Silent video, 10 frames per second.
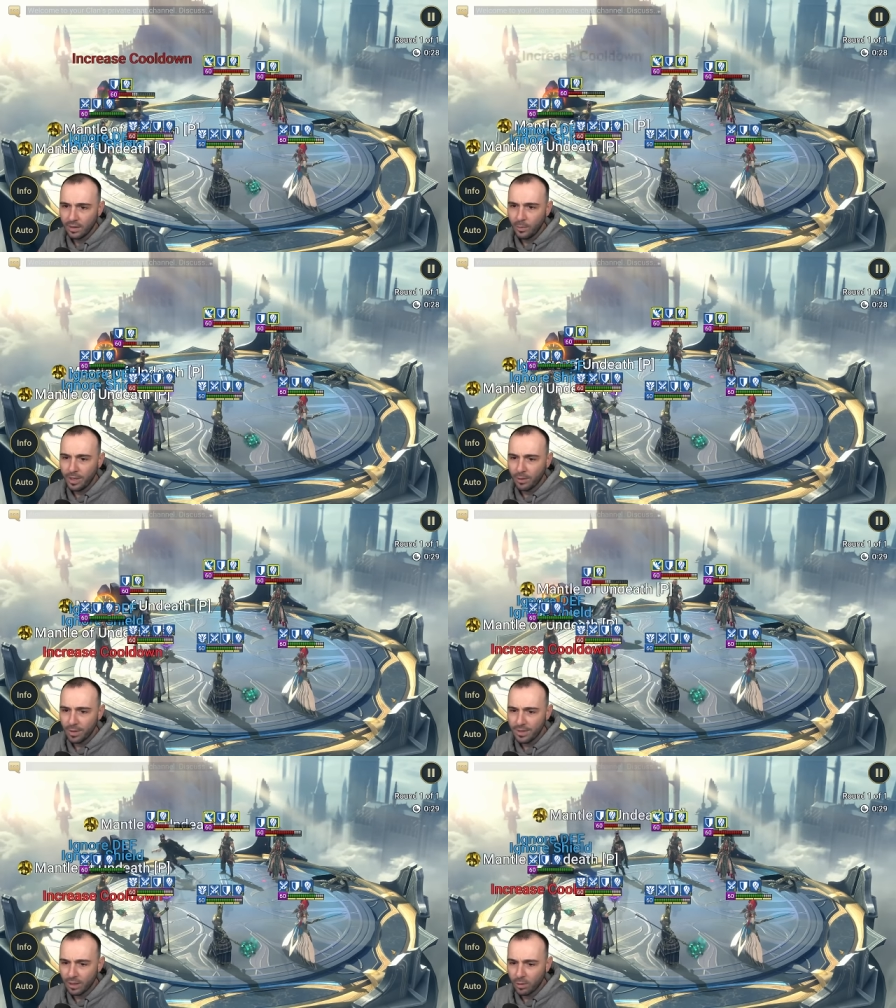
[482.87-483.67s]
We
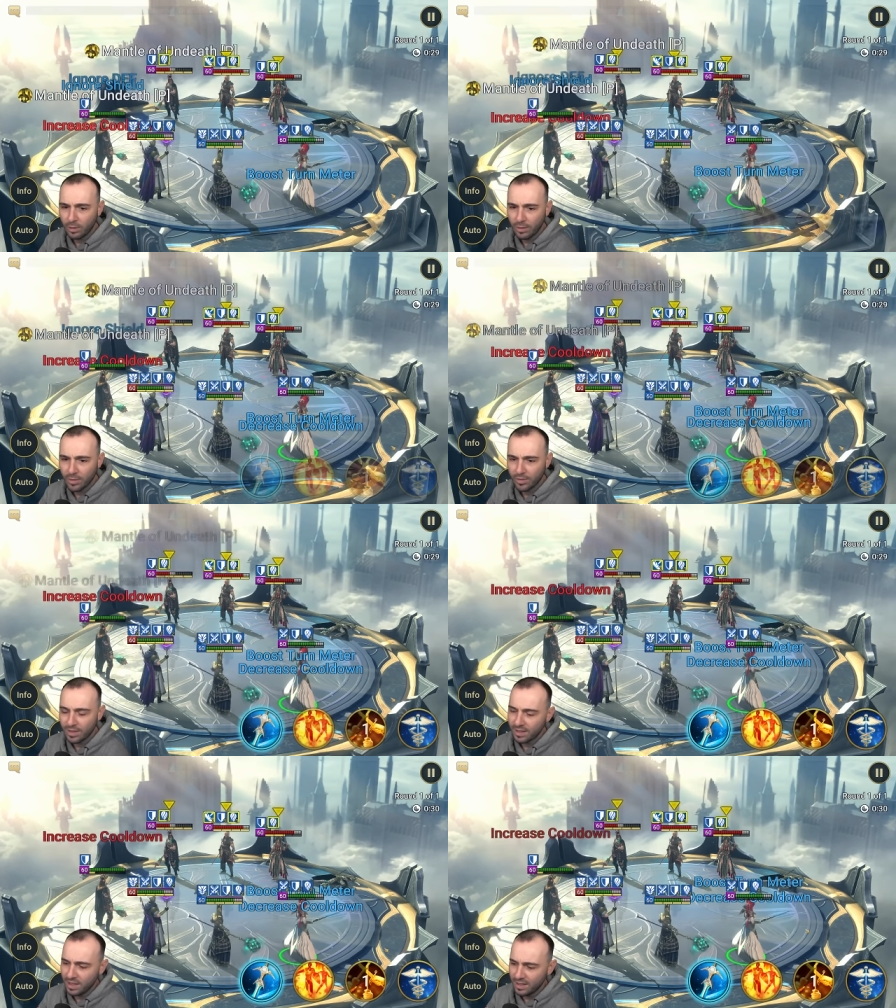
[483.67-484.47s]
increase the cooldowns of the
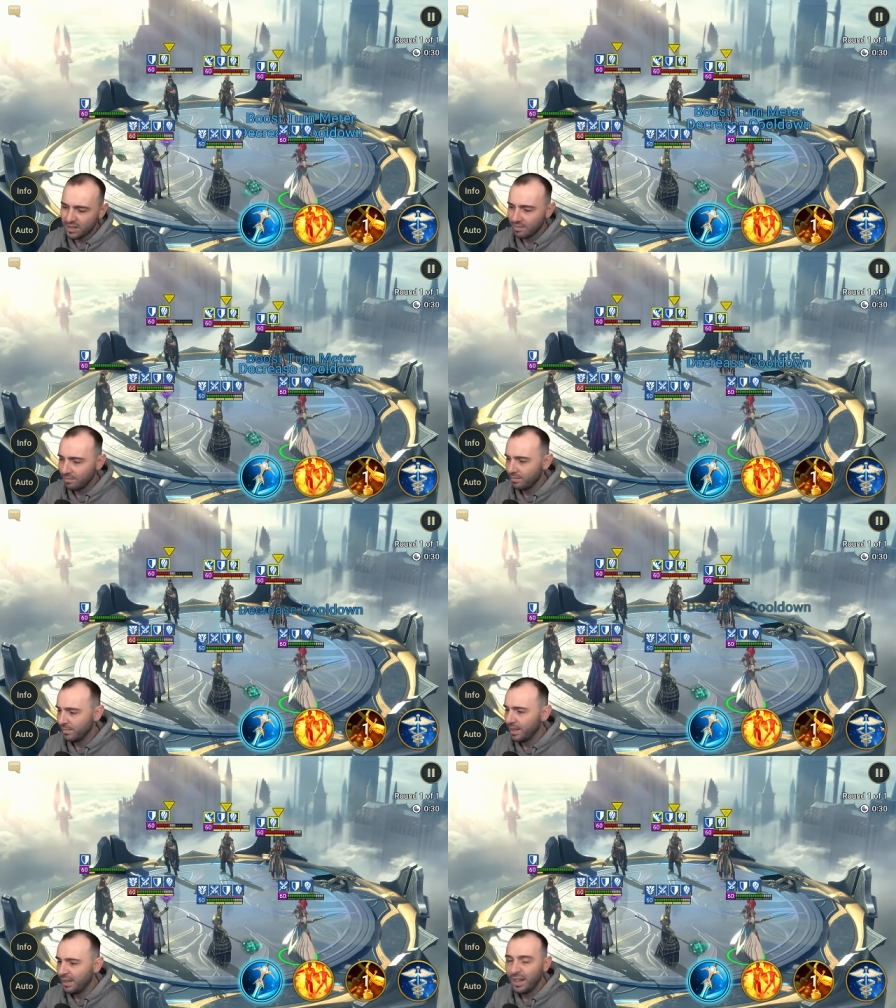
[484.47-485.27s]
skills.
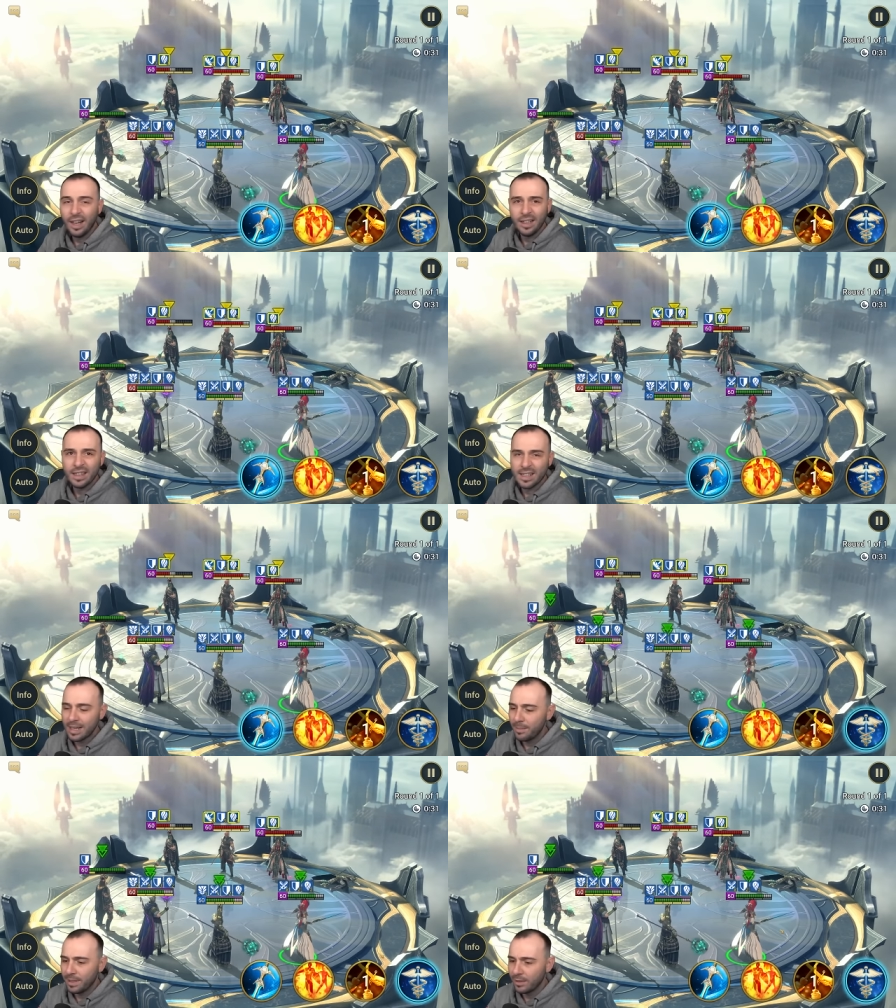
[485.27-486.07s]
He did the
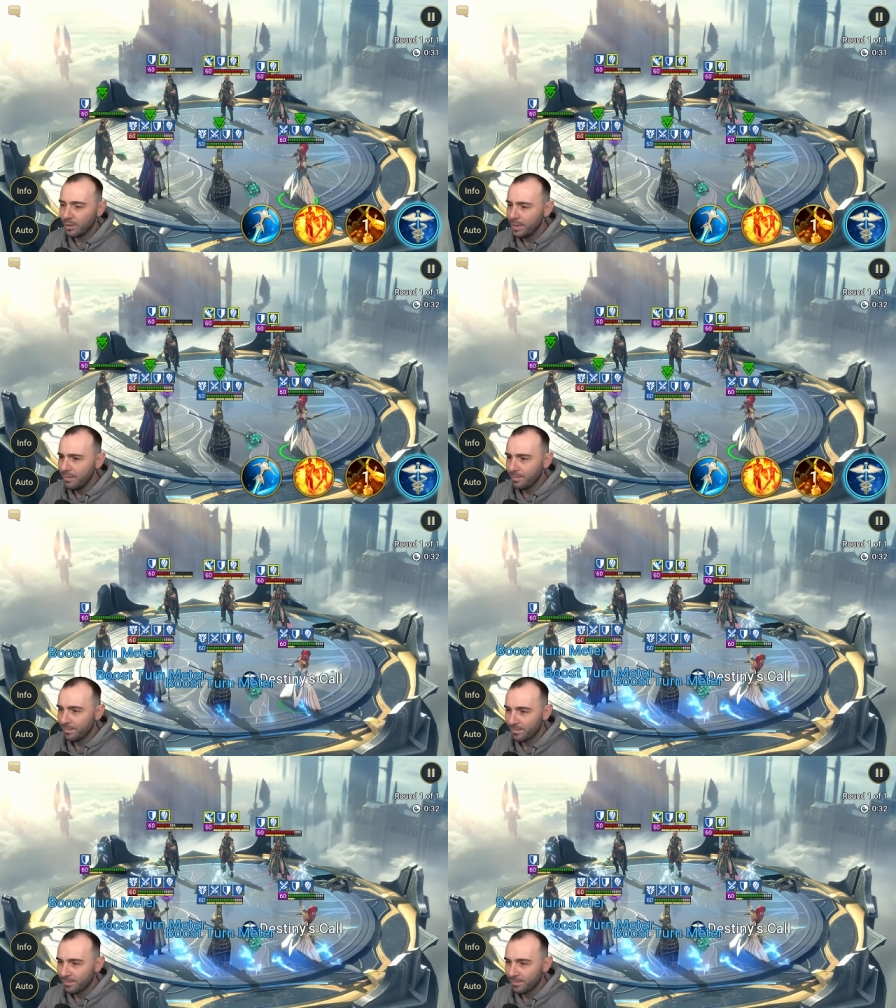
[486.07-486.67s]
same thing to me.